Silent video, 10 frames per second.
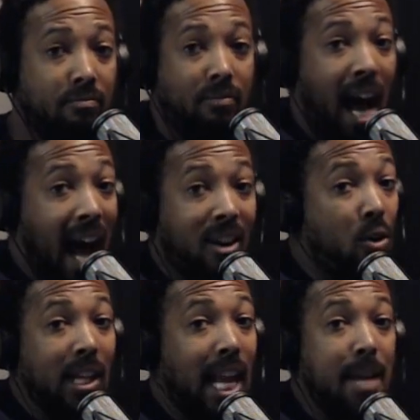I don't
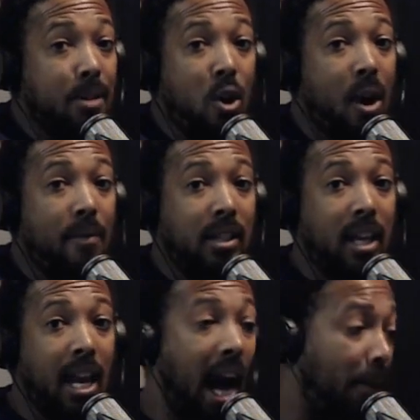claim to know
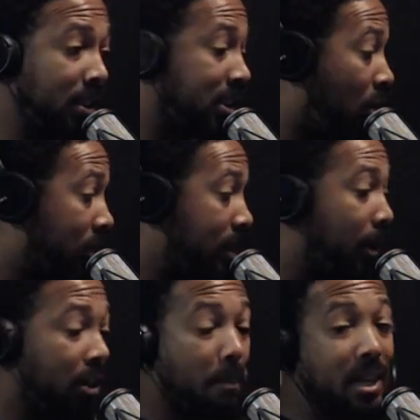everything. I'm just talking
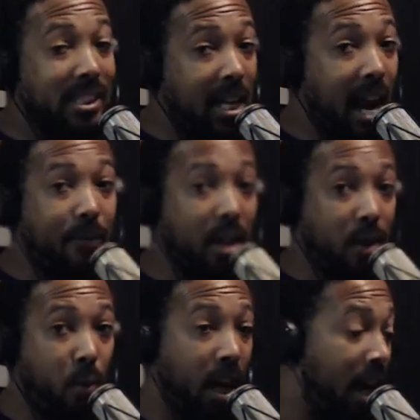about the books that I fucking
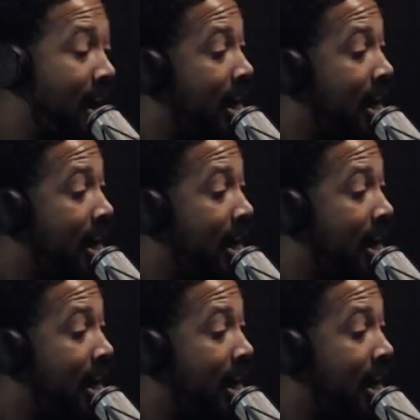read.